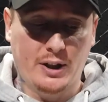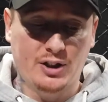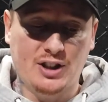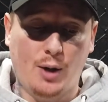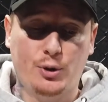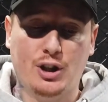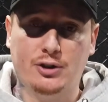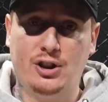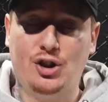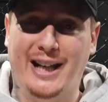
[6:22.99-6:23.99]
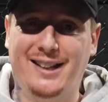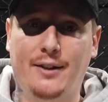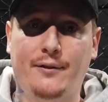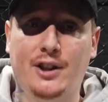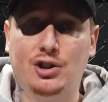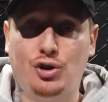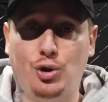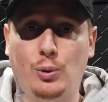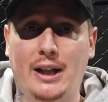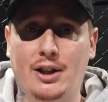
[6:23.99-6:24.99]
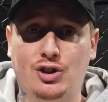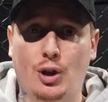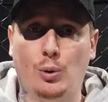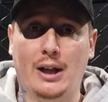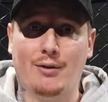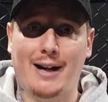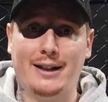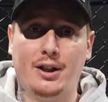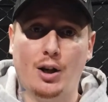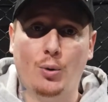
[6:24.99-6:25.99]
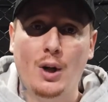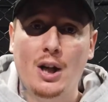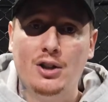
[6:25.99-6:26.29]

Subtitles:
We're going to start with Chelsea Chandler versus Julija Stoliarenko.